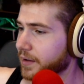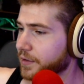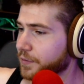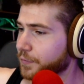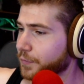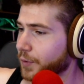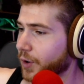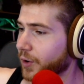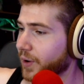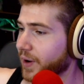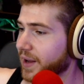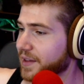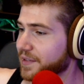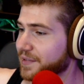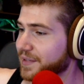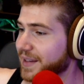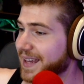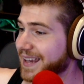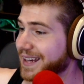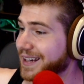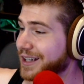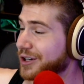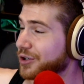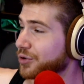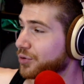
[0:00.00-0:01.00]
as far as
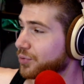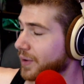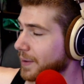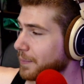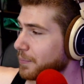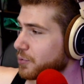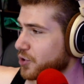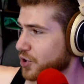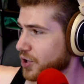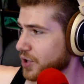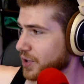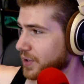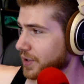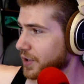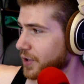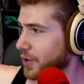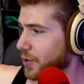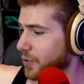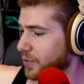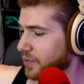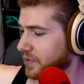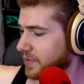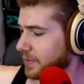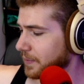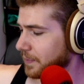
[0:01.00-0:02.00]
encryption
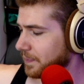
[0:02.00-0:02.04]
goes.